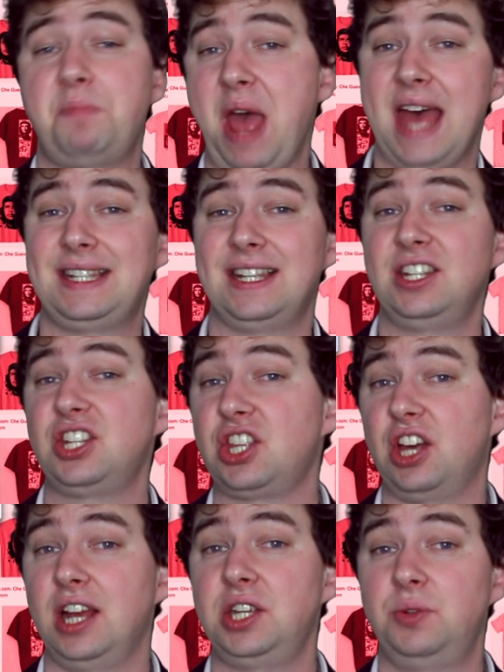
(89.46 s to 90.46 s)
peasants
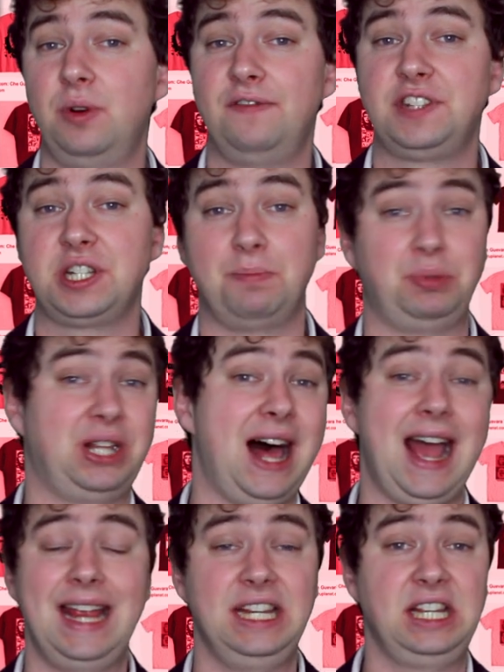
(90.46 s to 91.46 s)
thought to have
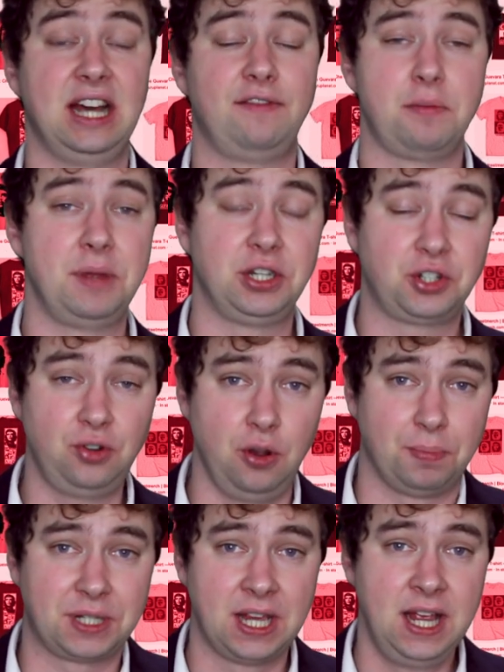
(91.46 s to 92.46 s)
supplied government
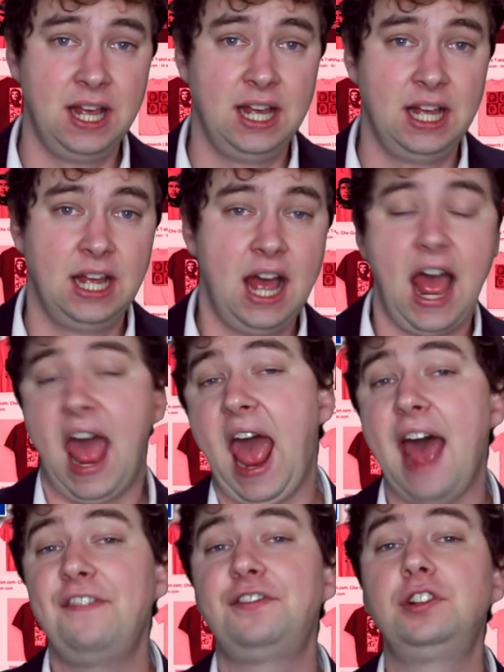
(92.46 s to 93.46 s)
troops.
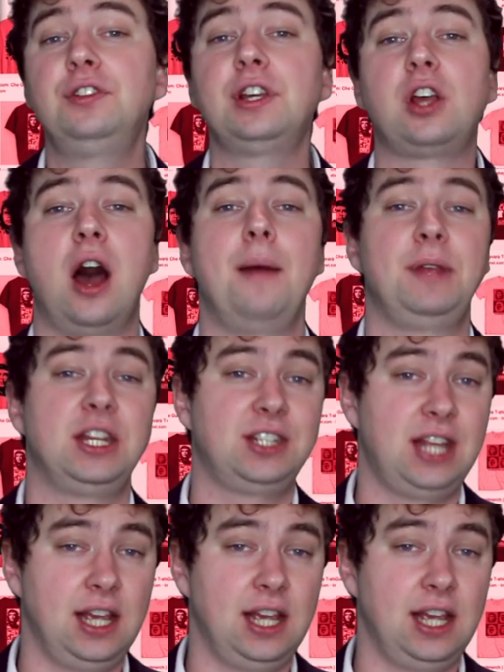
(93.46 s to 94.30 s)
After the communist